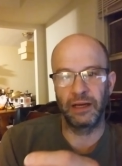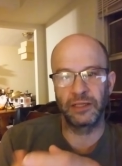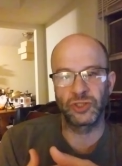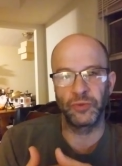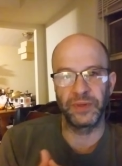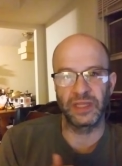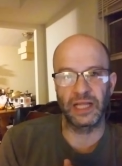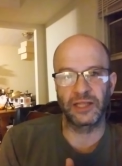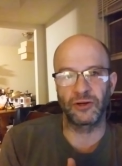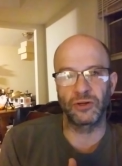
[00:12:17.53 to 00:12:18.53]
assuming
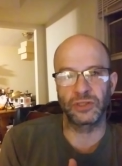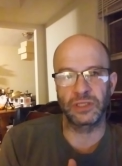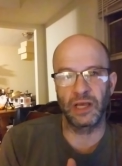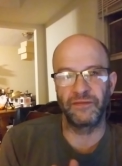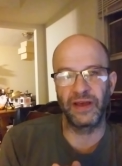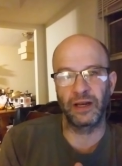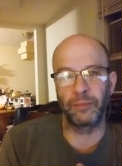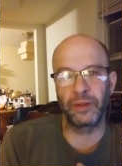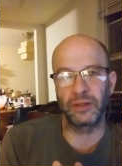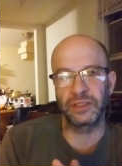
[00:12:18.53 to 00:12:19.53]
that there's
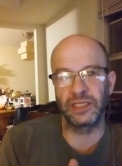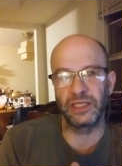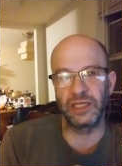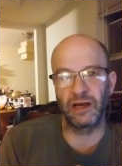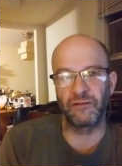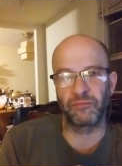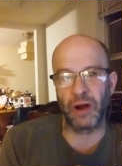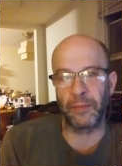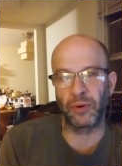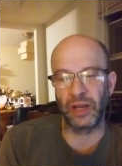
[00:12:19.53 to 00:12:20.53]
availability of
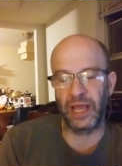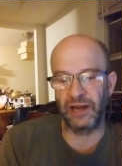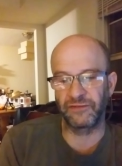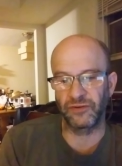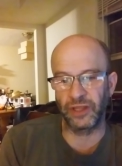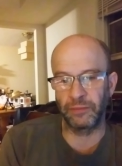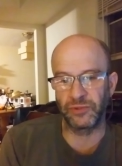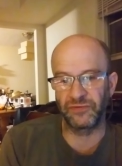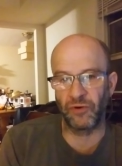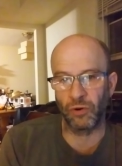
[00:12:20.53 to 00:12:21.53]
proper land for them to
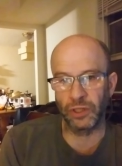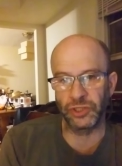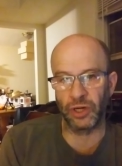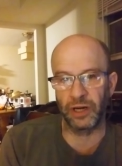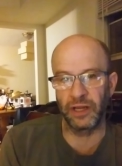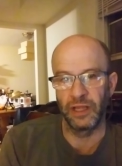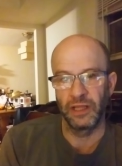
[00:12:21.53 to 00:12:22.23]
forage on,